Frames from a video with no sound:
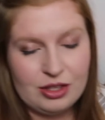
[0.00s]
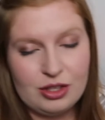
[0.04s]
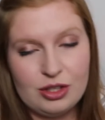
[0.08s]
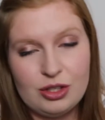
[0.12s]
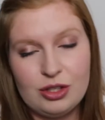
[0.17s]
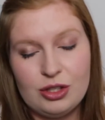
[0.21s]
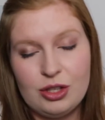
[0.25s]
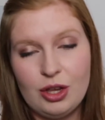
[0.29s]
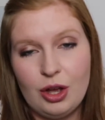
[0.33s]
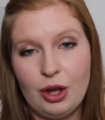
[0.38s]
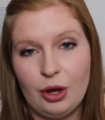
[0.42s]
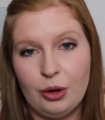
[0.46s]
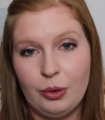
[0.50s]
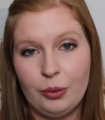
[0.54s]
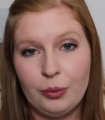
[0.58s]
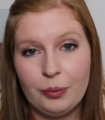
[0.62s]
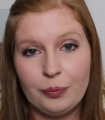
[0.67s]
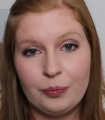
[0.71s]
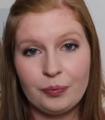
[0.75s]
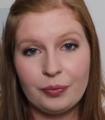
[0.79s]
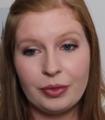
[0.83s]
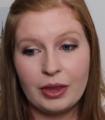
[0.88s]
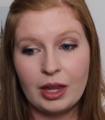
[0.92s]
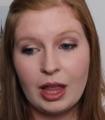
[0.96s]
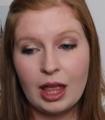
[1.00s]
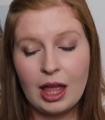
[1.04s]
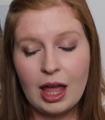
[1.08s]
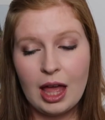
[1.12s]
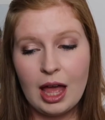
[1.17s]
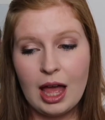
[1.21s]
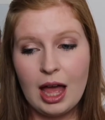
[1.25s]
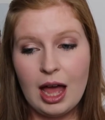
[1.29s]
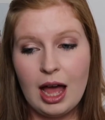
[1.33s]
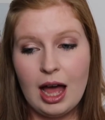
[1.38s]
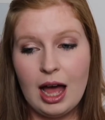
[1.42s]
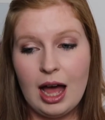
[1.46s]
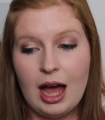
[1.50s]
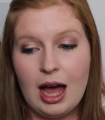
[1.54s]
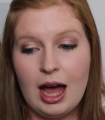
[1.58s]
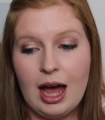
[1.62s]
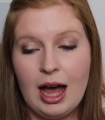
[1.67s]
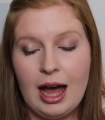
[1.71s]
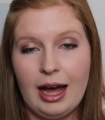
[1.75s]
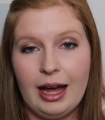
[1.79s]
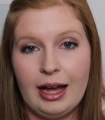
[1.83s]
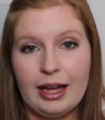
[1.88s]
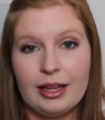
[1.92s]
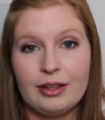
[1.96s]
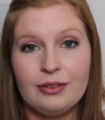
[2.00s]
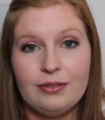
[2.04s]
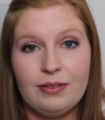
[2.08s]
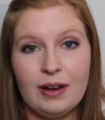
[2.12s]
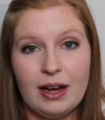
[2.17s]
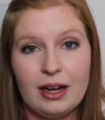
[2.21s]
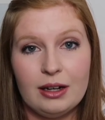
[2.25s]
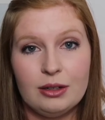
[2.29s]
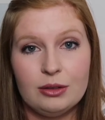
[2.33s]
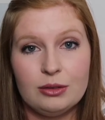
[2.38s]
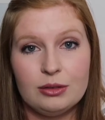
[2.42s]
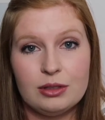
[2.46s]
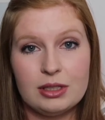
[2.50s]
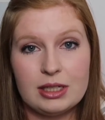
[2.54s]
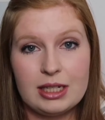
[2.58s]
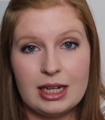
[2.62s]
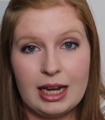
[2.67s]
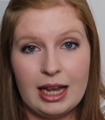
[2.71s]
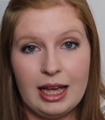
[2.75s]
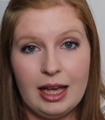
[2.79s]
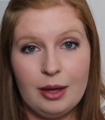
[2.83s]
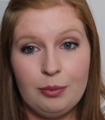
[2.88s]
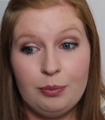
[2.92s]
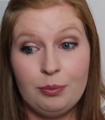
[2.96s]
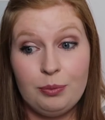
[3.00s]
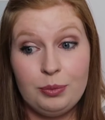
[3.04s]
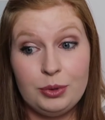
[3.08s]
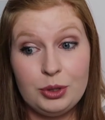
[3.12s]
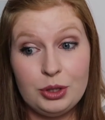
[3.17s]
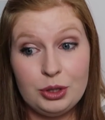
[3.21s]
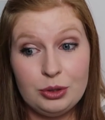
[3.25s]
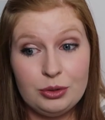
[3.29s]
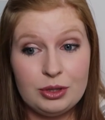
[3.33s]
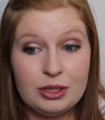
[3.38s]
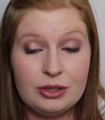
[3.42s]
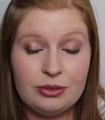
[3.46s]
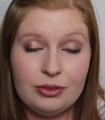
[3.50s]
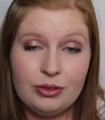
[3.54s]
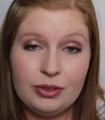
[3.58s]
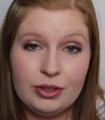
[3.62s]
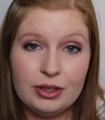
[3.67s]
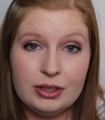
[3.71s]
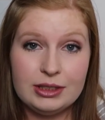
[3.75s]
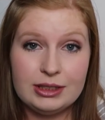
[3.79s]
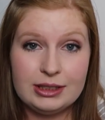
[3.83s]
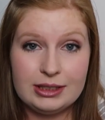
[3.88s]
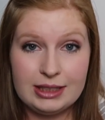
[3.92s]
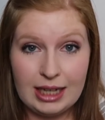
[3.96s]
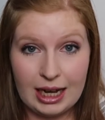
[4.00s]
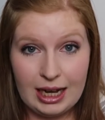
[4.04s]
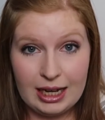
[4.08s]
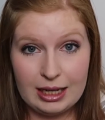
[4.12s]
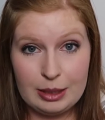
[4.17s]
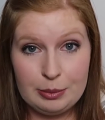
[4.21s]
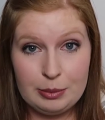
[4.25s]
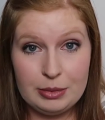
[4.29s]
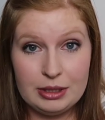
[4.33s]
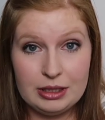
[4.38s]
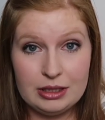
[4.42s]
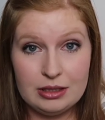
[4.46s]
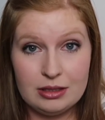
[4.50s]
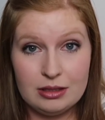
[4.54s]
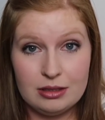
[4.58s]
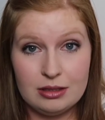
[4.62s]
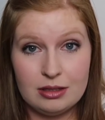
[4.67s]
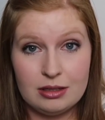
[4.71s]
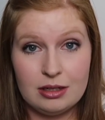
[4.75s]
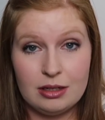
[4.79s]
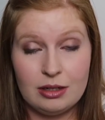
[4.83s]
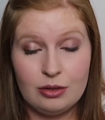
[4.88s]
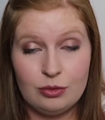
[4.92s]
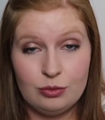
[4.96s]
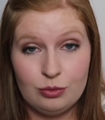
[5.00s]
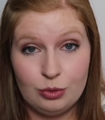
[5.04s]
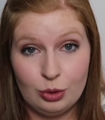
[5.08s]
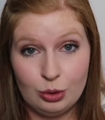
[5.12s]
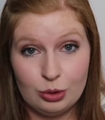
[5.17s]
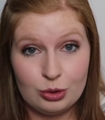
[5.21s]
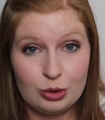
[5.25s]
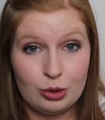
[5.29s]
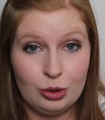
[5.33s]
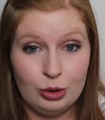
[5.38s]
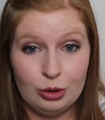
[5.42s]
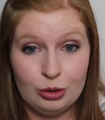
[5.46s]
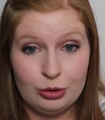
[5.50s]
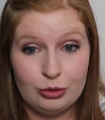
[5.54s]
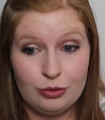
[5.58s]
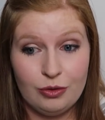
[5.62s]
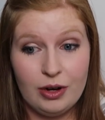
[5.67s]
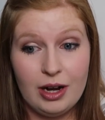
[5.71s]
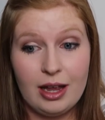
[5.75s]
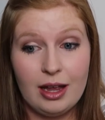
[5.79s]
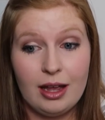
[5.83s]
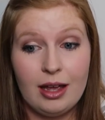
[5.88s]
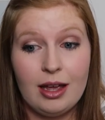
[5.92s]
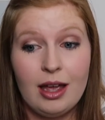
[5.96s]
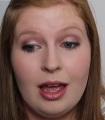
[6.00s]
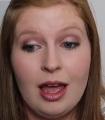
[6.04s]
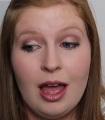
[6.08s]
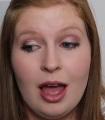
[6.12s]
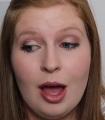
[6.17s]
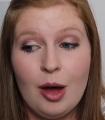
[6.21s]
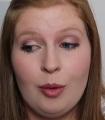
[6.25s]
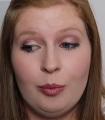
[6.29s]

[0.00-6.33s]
So I found a beautiful diamond rose gold ring,